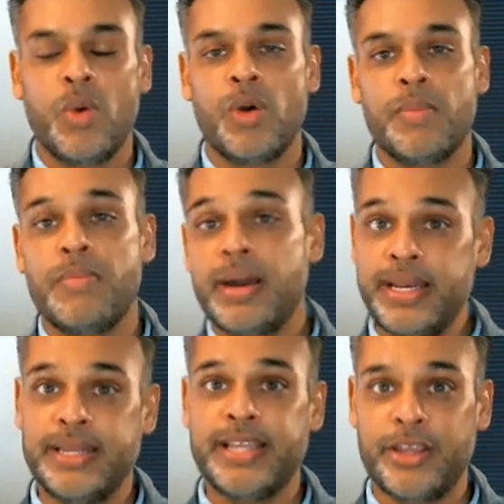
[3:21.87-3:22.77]
What money
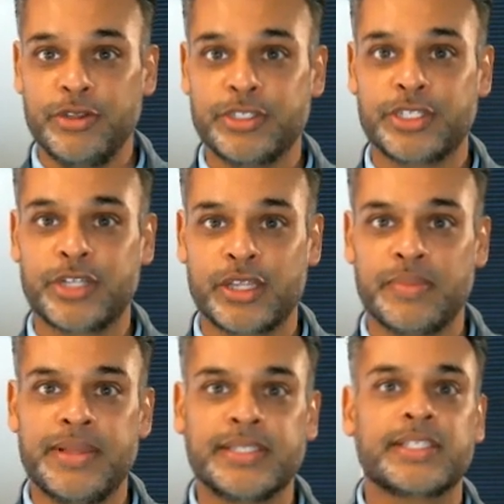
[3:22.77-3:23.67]
did they use to start the
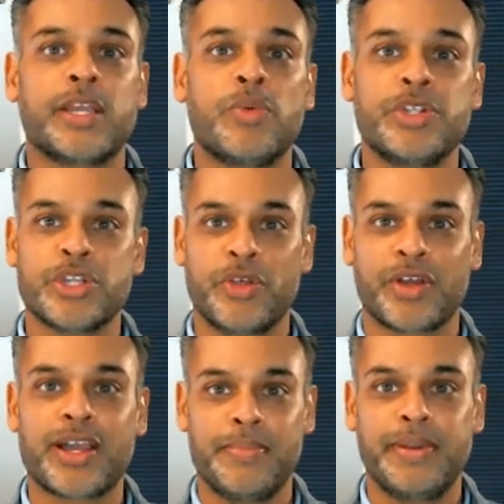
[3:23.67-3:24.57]
business? Can we show the
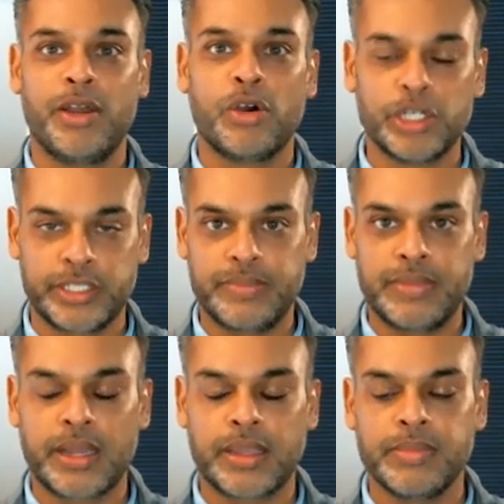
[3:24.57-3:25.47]
company ownership
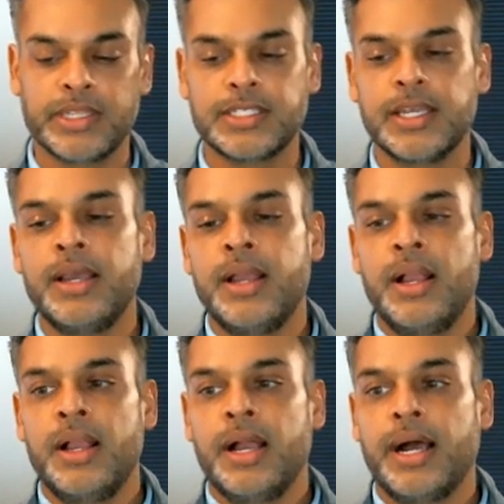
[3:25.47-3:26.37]

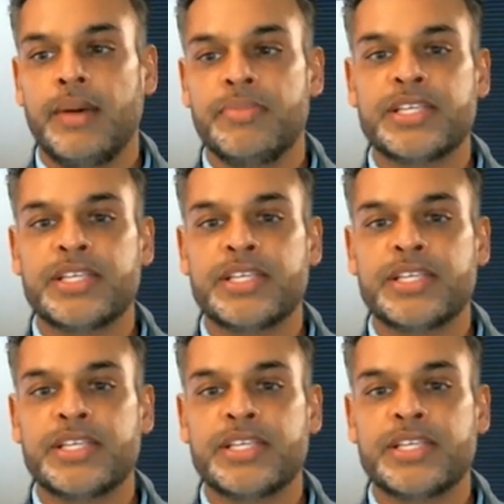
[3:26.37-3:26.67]
documents?